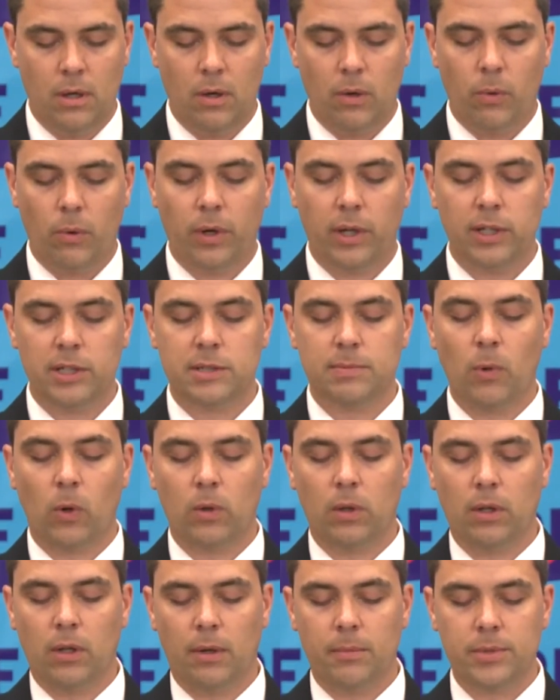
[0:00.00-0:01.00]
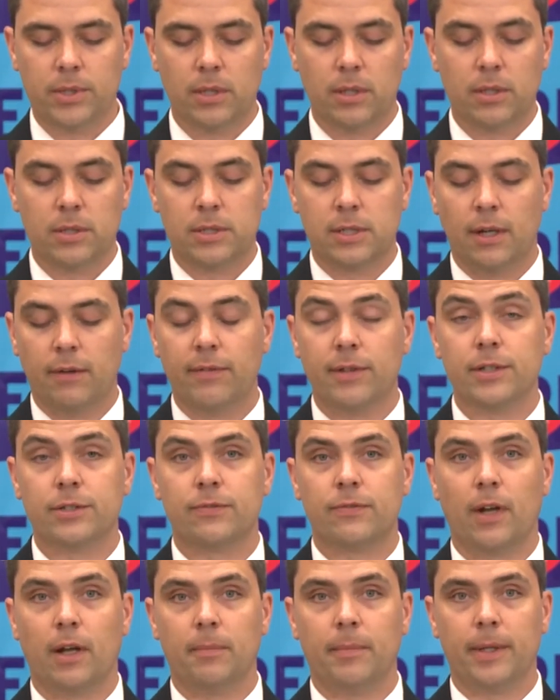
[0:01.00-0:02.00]
Working smoke alarms saved
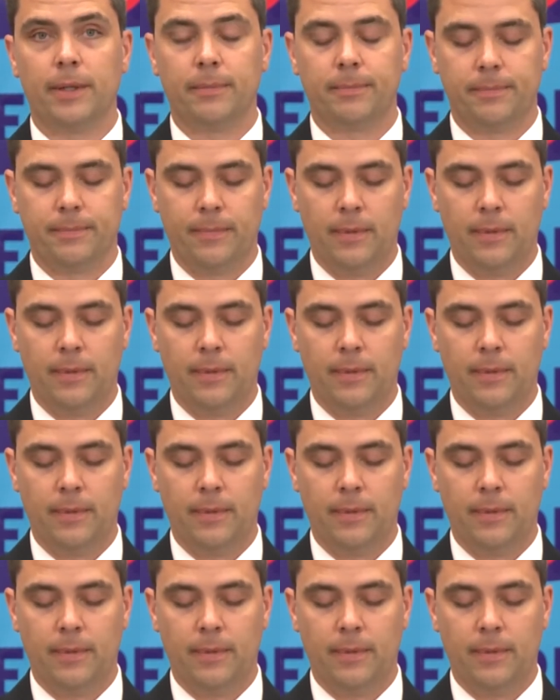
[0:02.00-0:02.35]
this family.